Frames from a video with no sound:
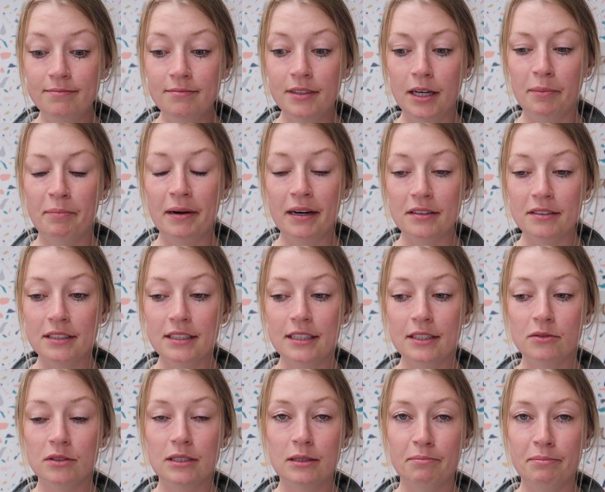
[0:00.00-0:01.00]
Apparently
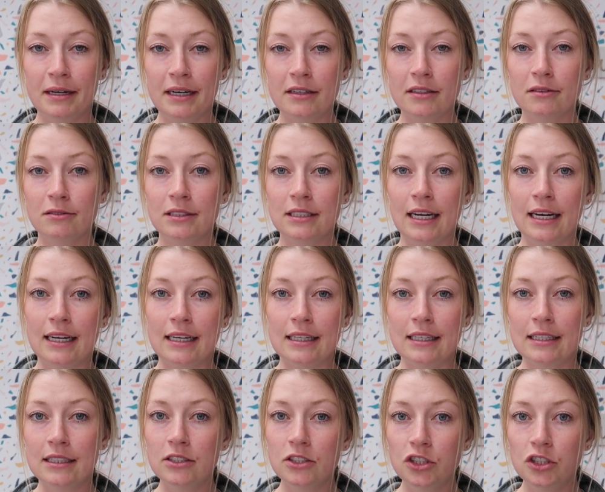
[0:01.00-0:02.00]
there was a bear that was getting a
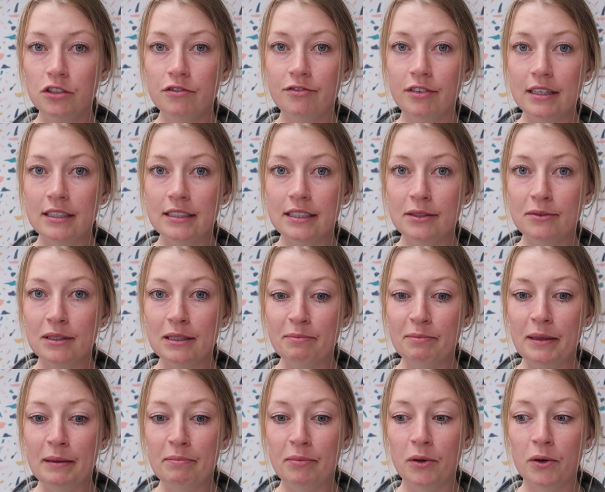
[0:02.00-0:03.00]
little too friendly with
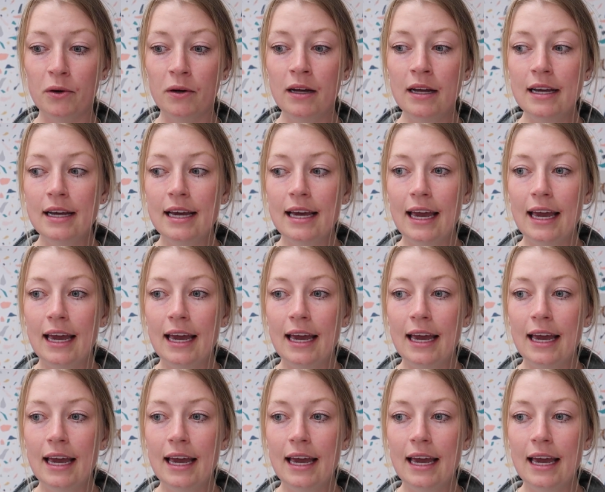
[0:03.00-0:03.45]
people